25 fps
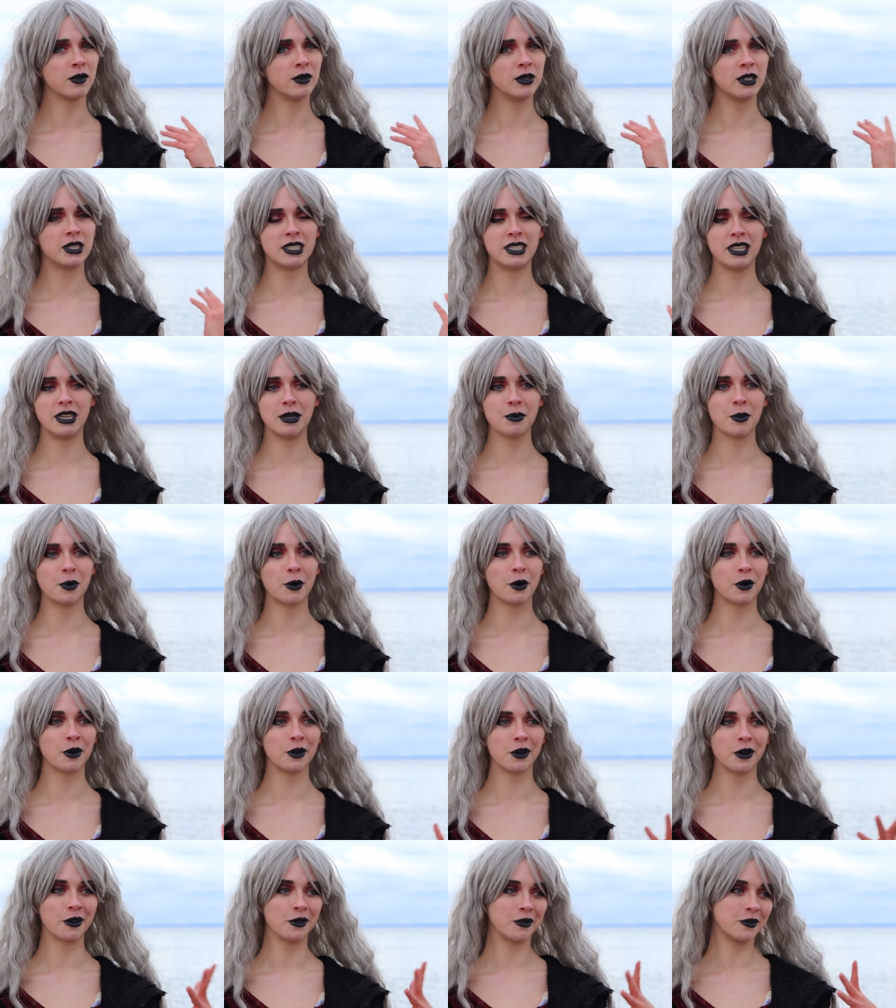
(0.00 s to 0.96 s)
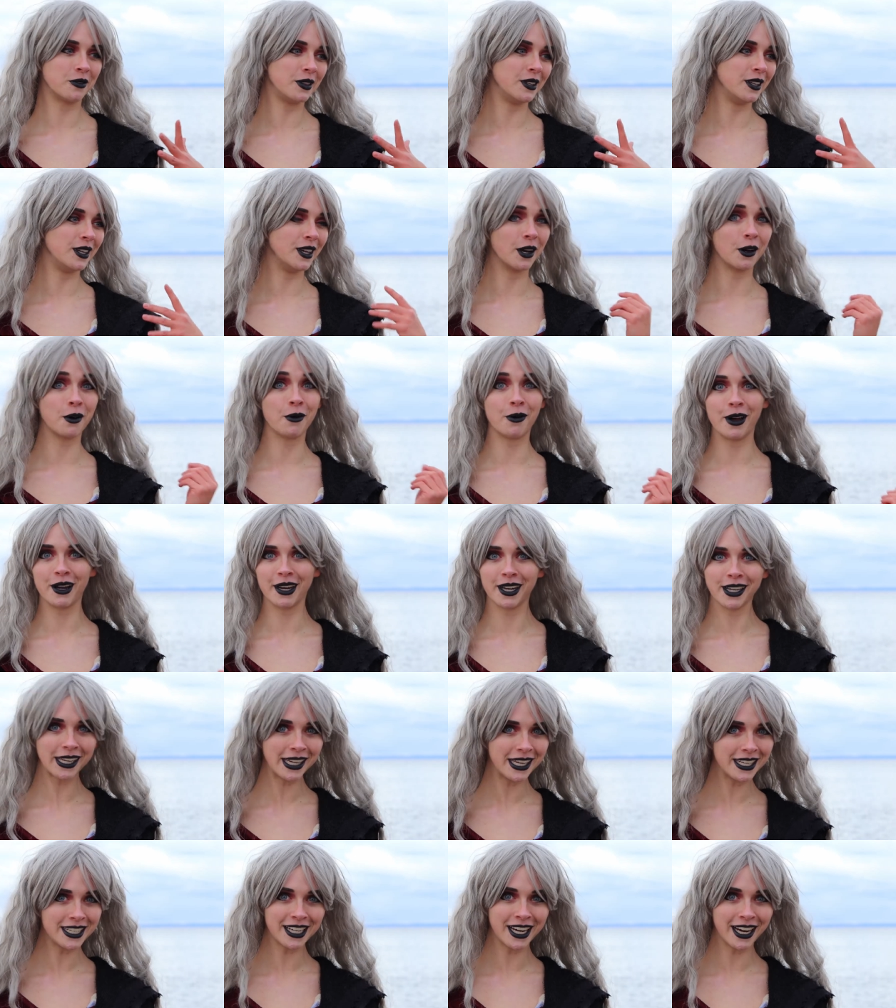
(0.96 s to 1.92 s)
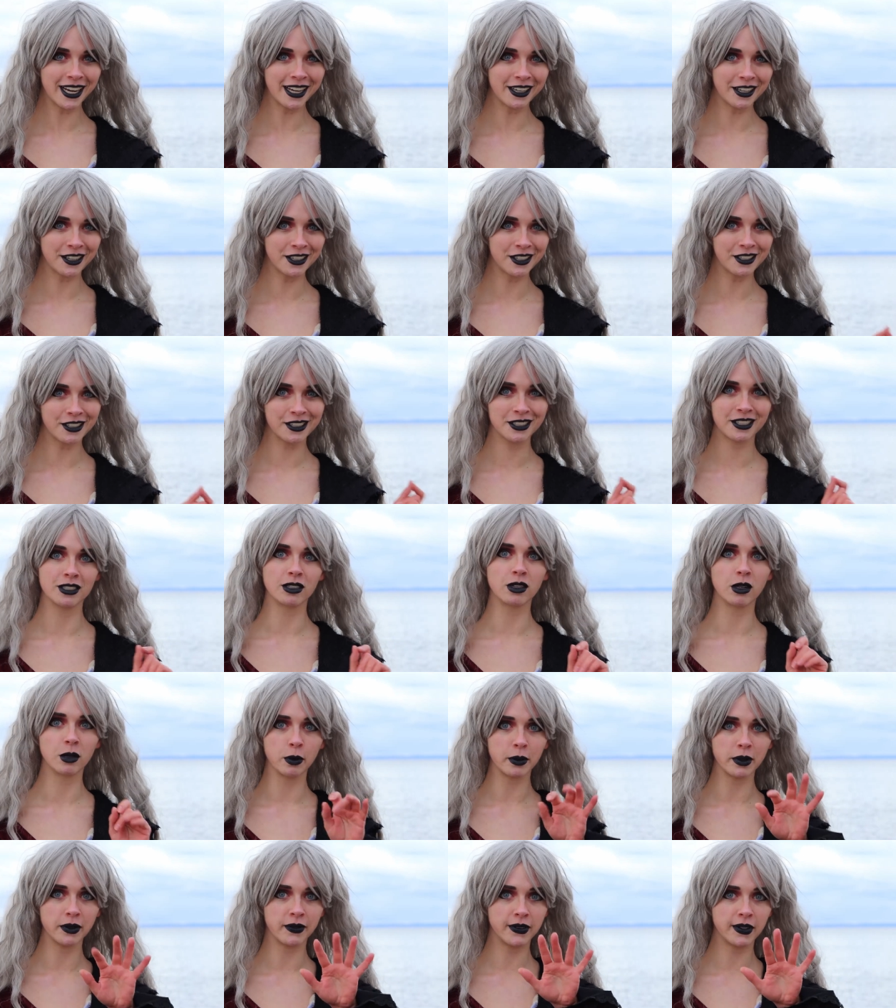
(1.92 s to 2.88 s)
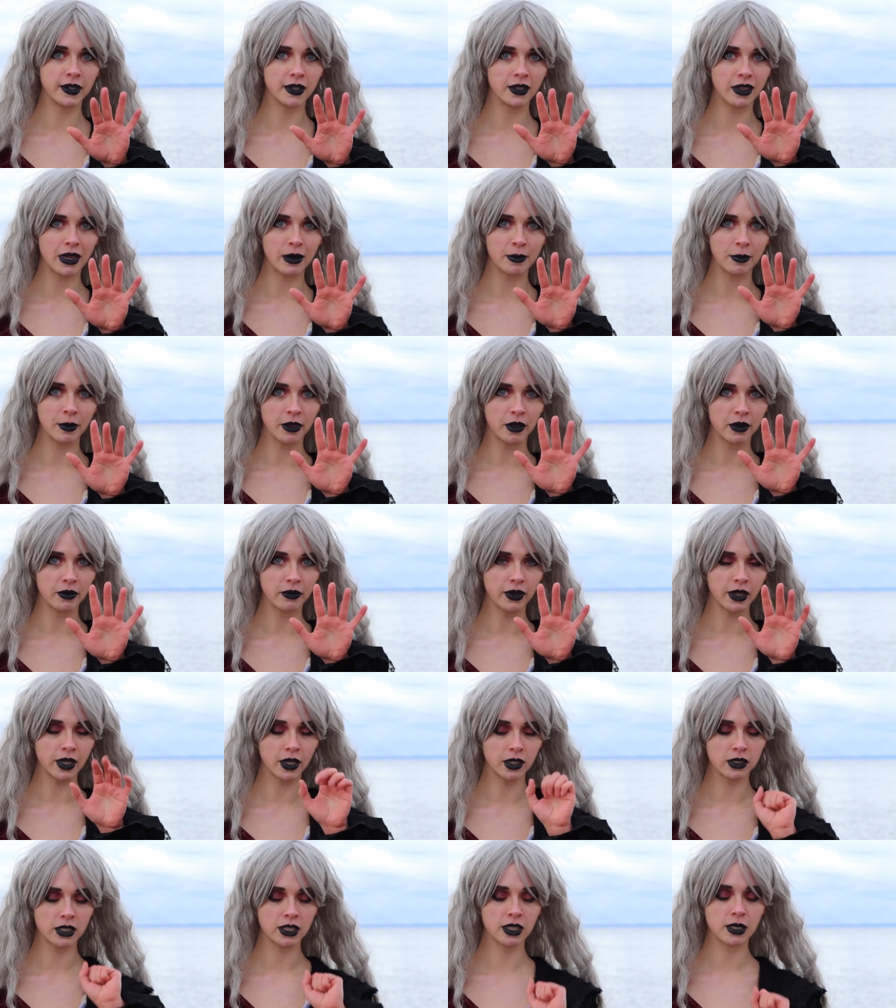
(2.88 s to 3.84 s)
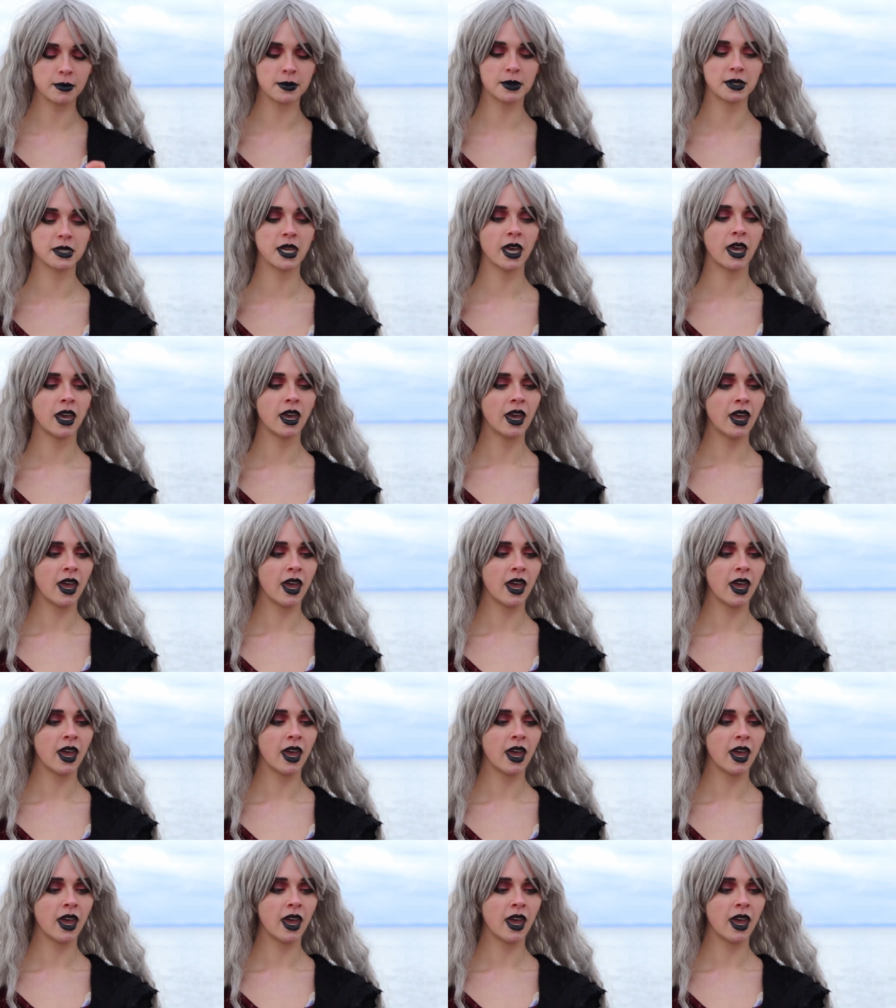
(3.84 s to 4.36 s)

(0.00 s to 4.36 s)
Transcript: we see more of the aquatic hitchhikers or we feel them with our fingertips.